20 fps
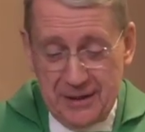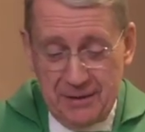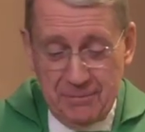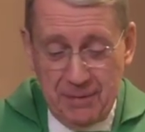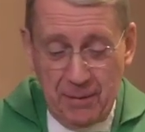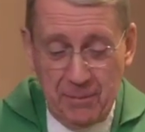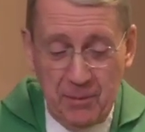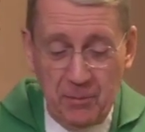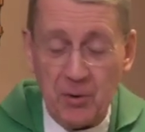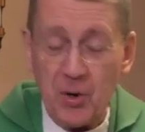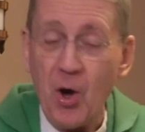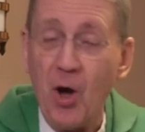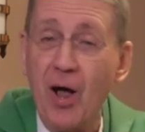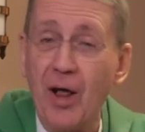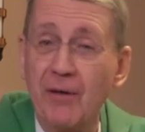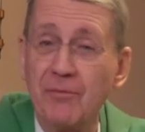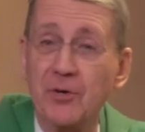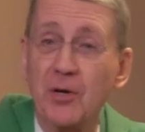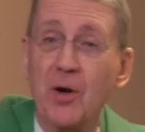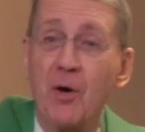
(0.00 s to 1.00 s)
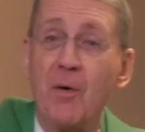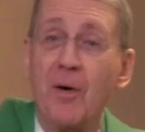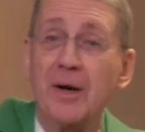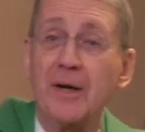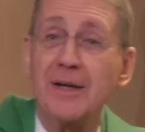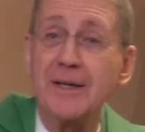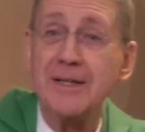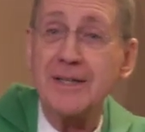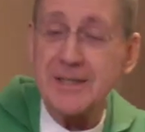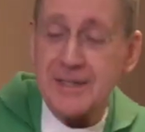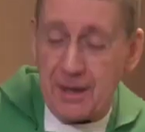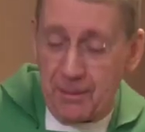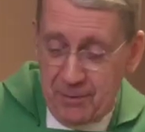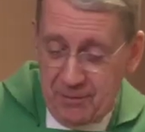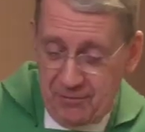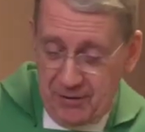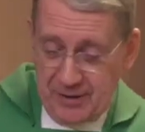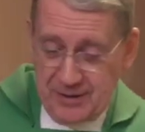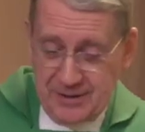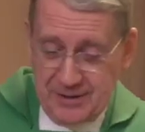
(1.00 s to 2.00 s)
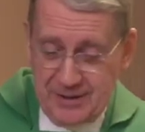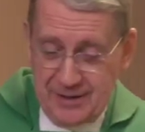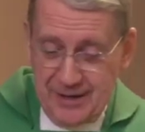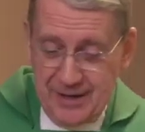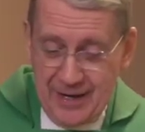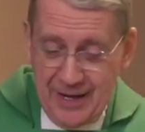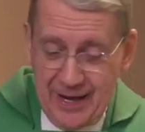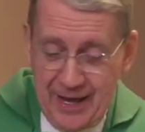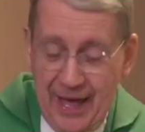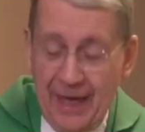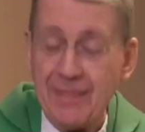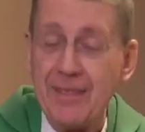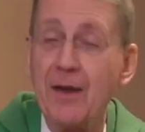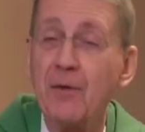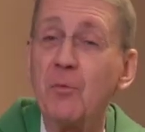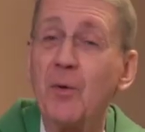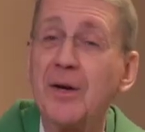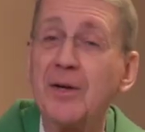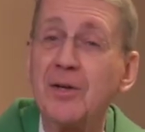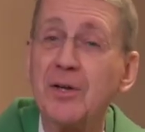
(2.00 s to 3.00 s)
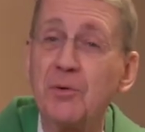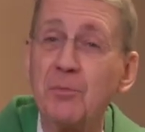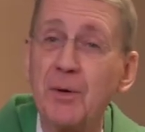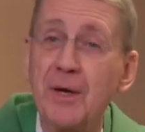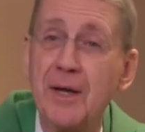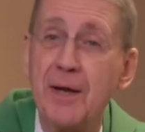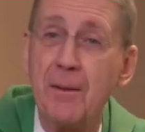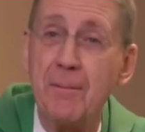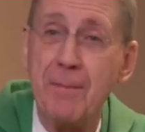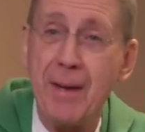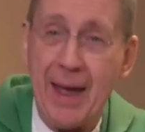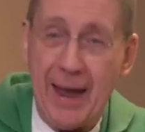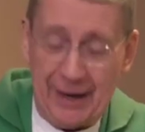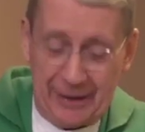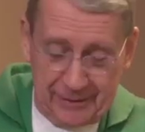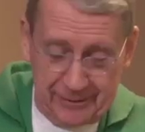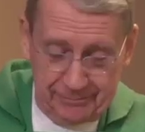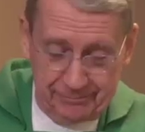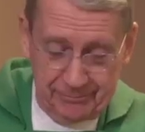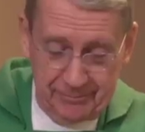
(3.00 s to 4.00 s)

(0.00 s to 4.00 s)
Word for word: Maybe we all have to go, or at least some of us. And then when could we come back?